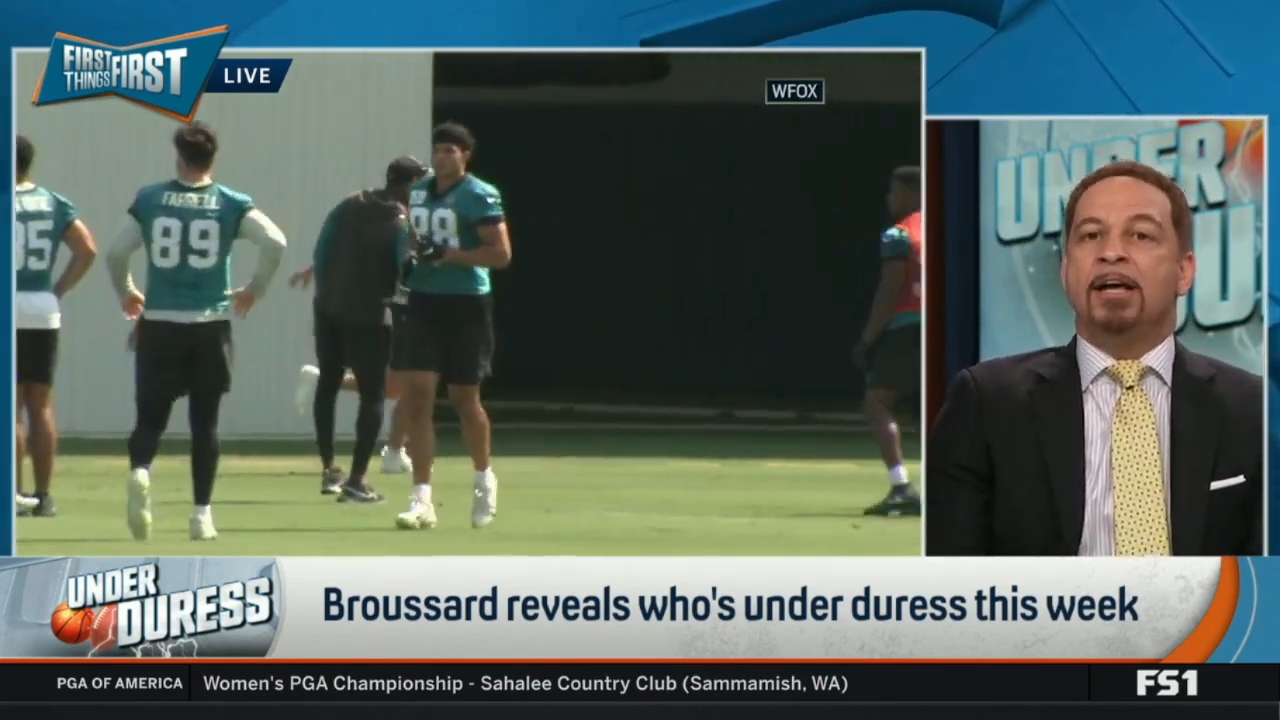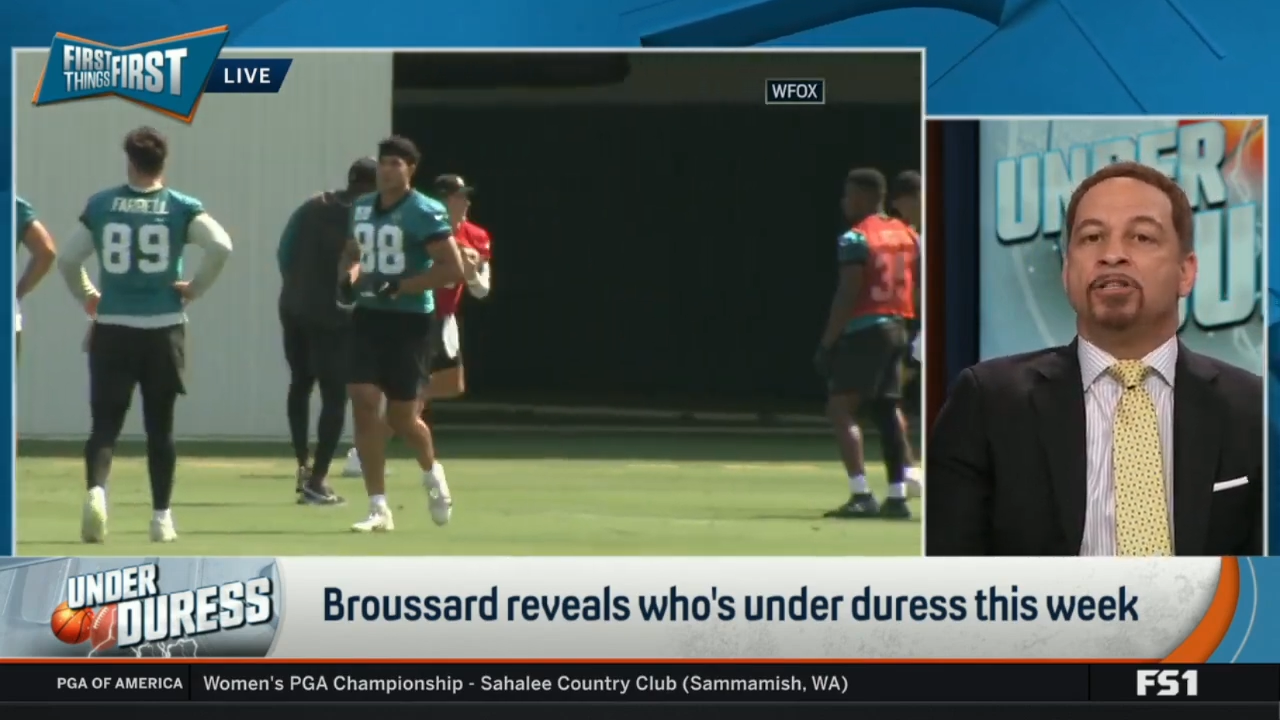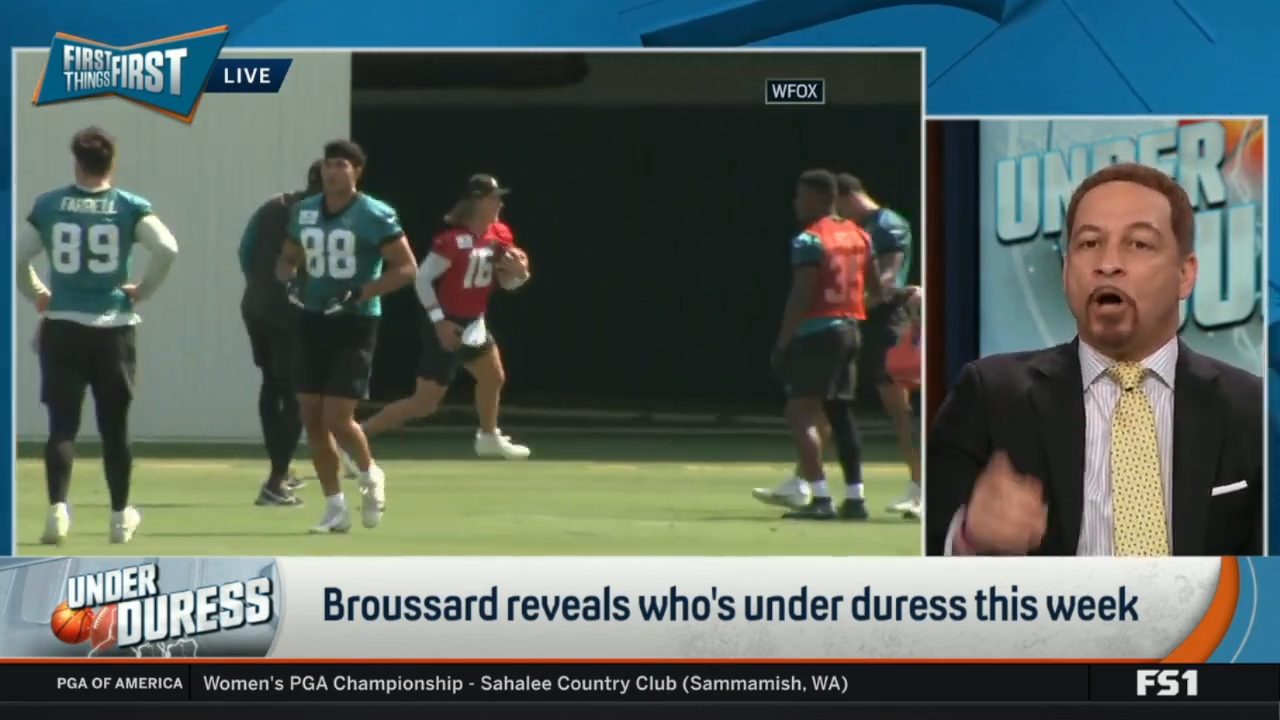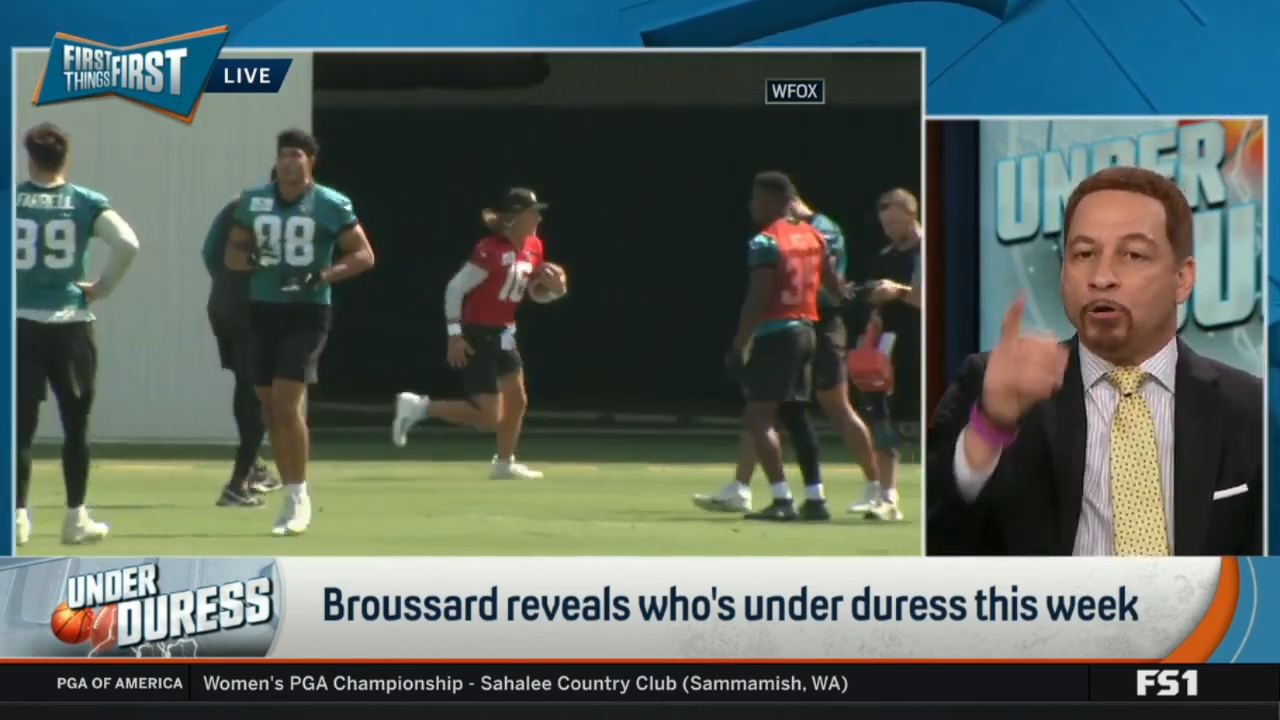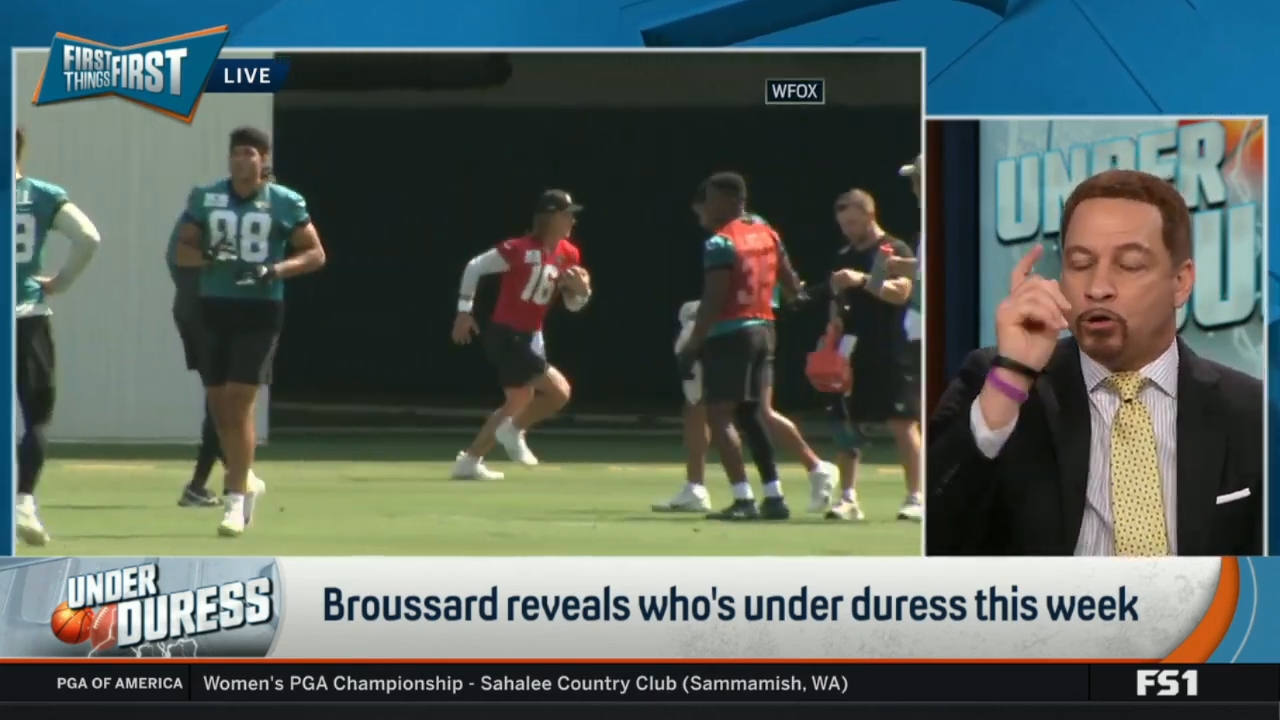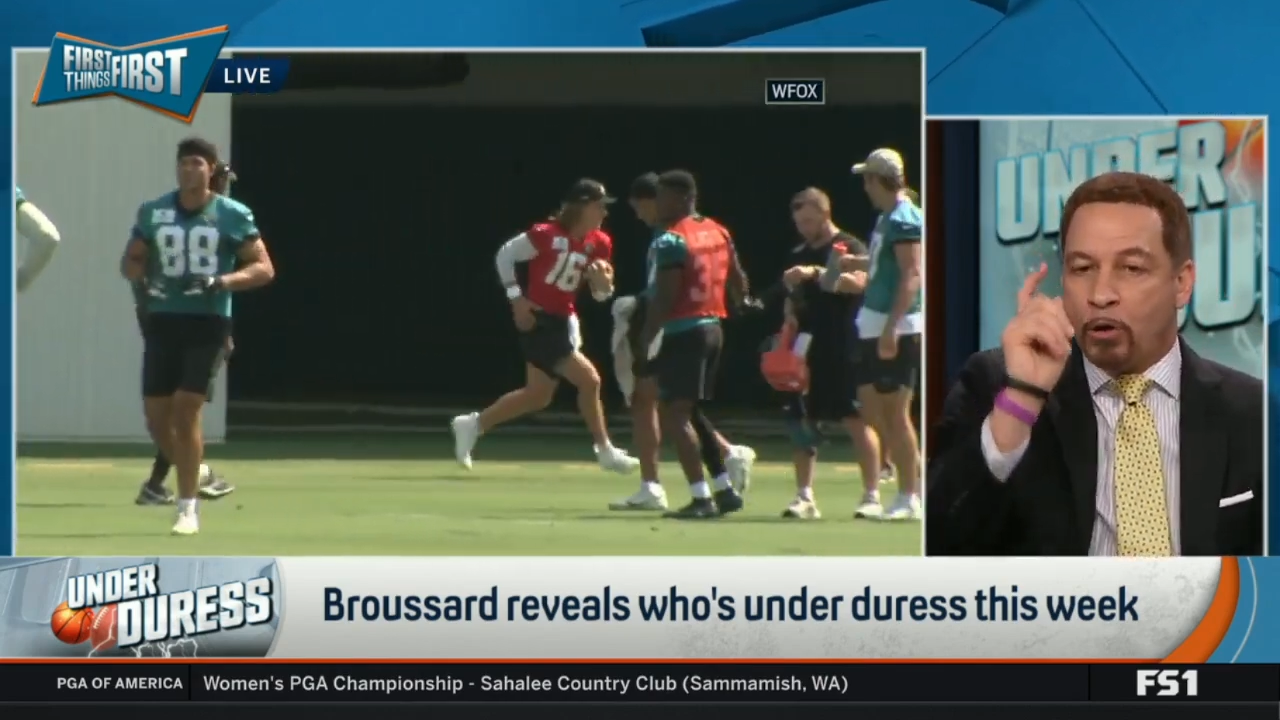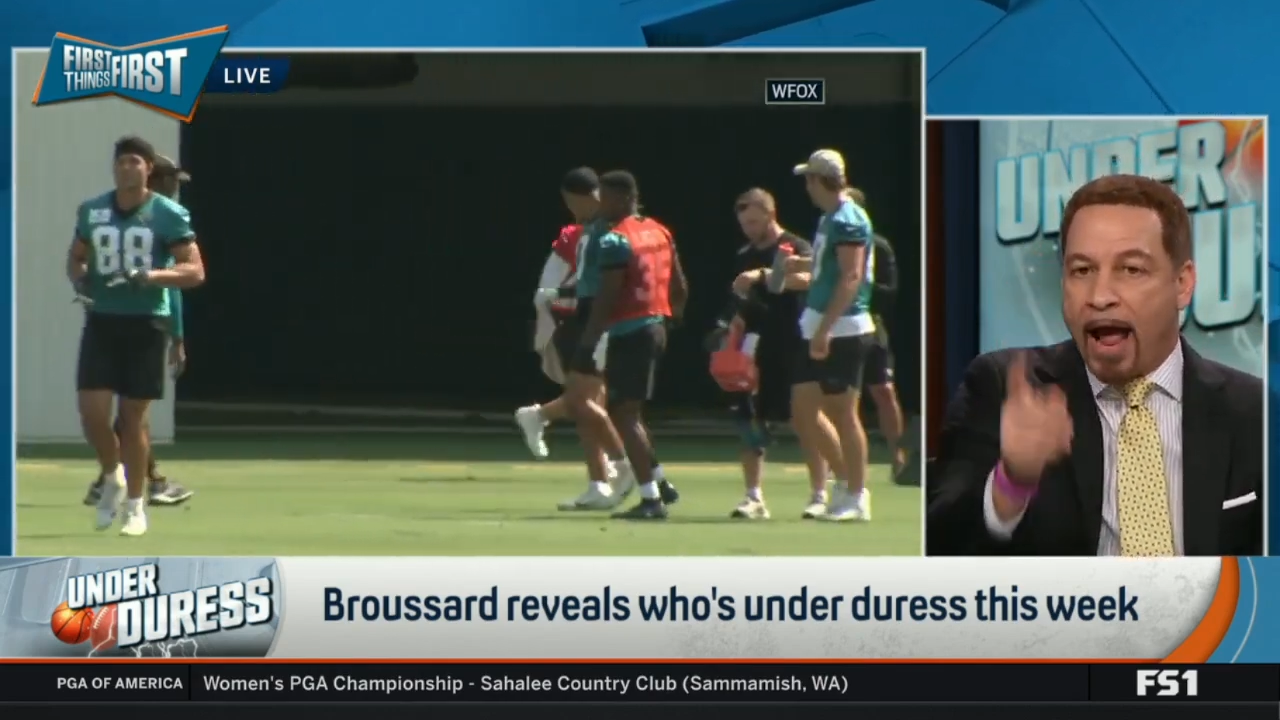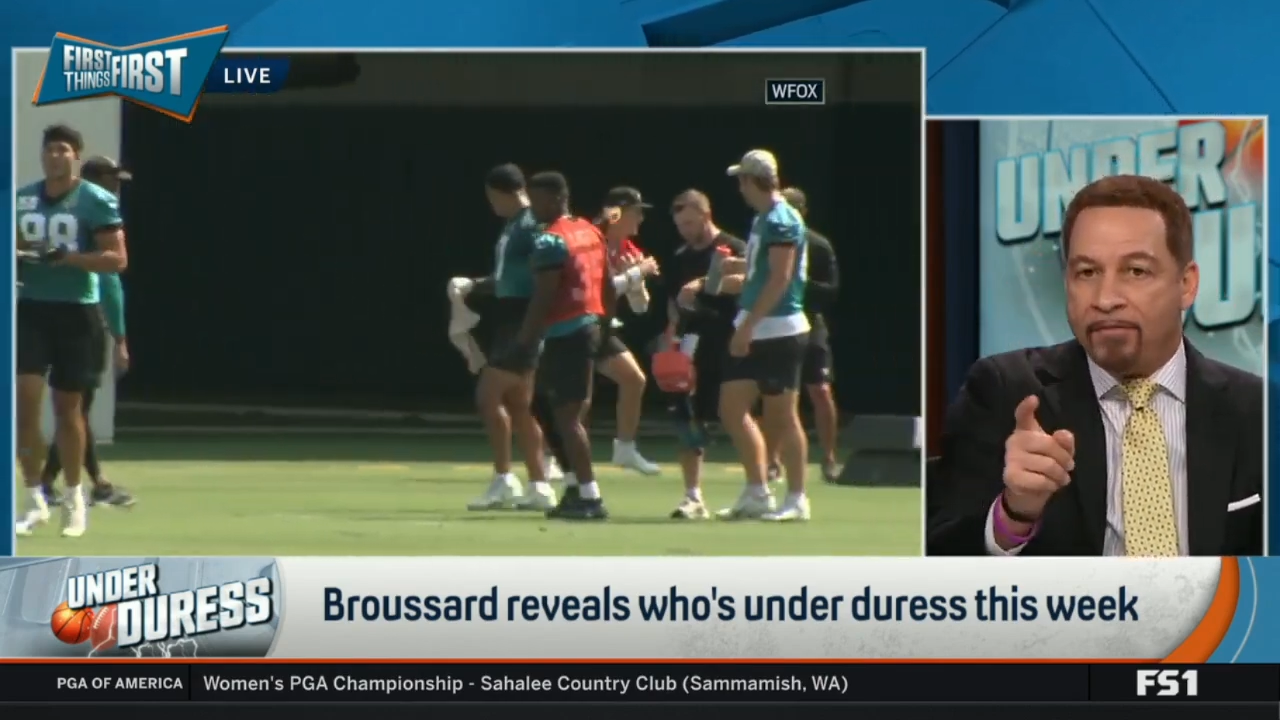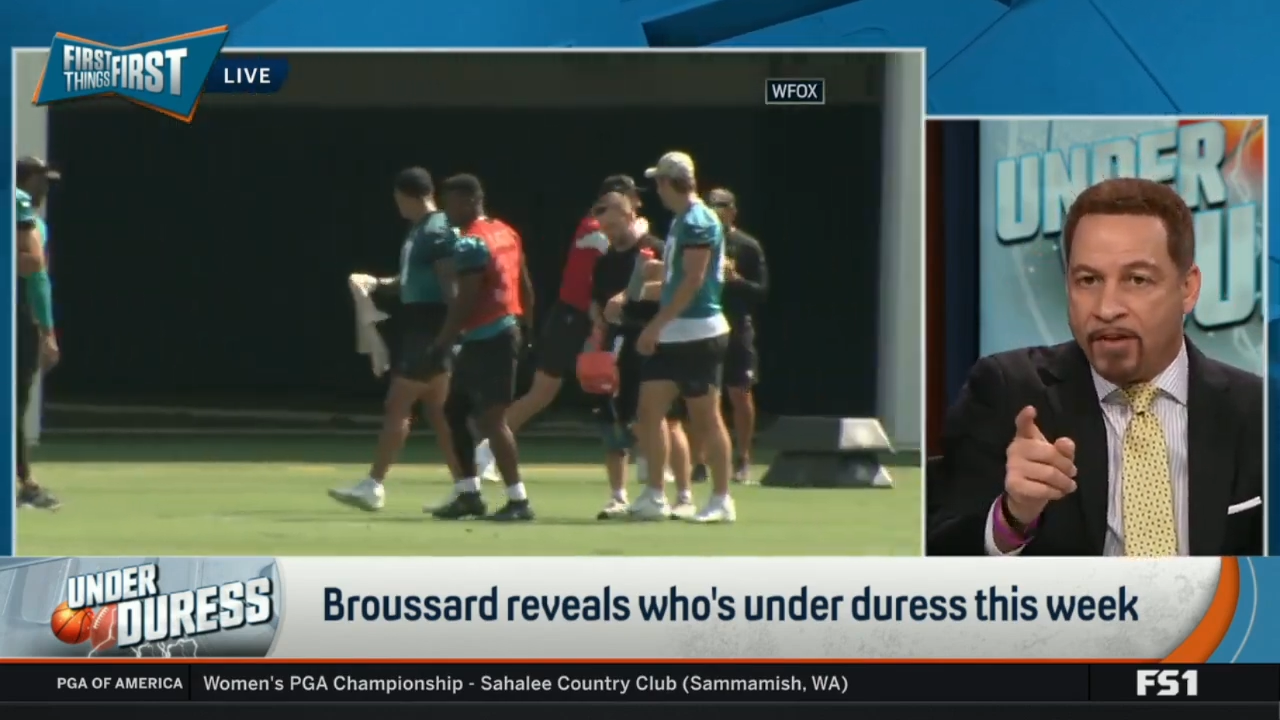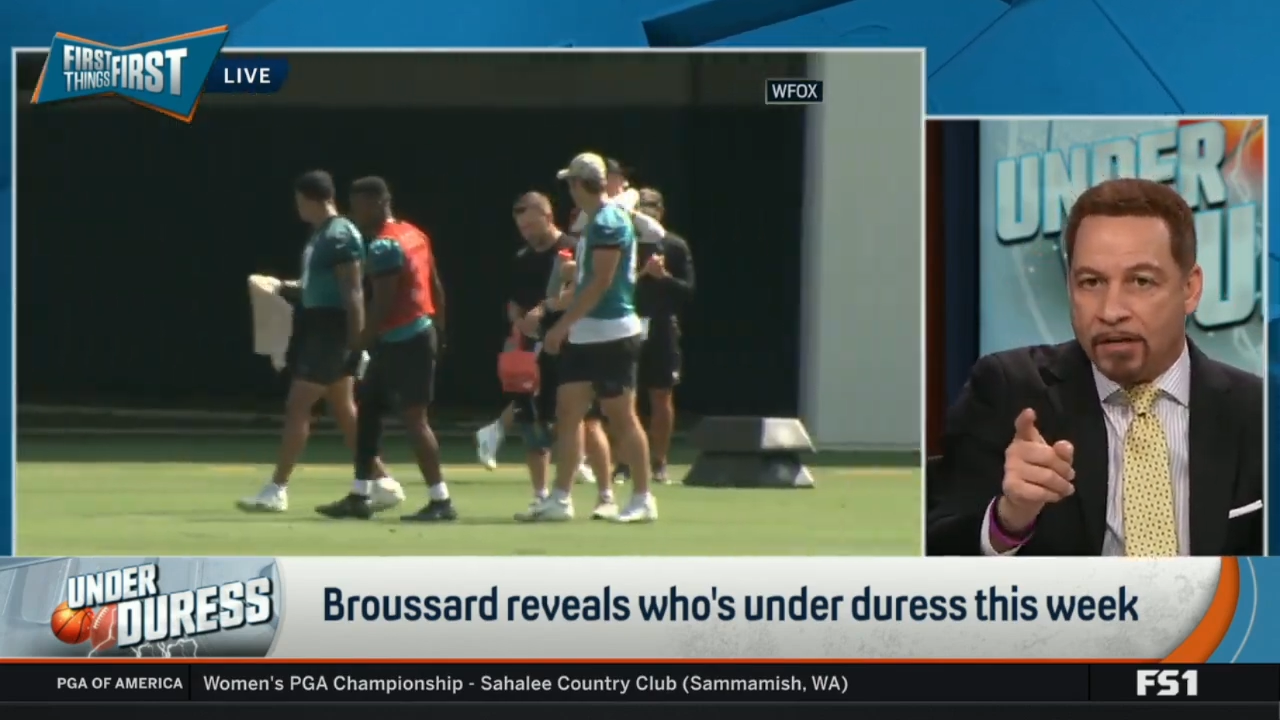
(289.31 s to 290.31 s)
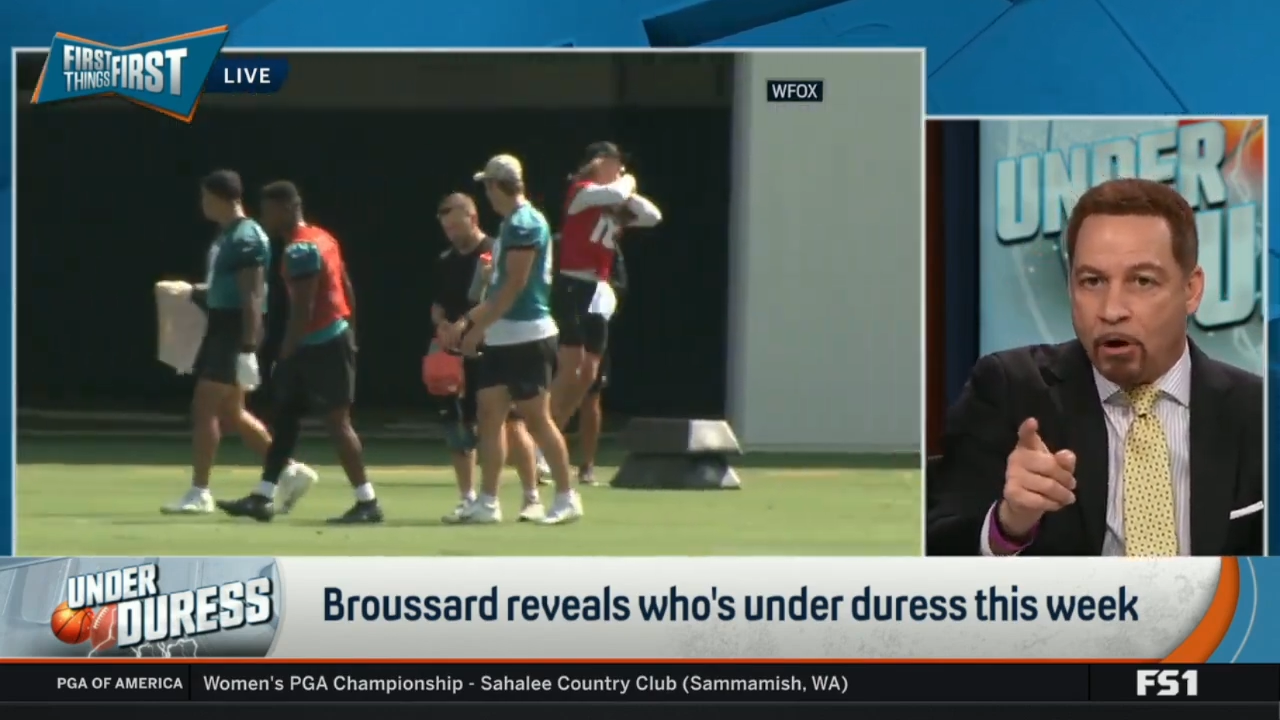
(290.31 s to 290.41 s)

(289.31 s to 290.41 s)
So Travis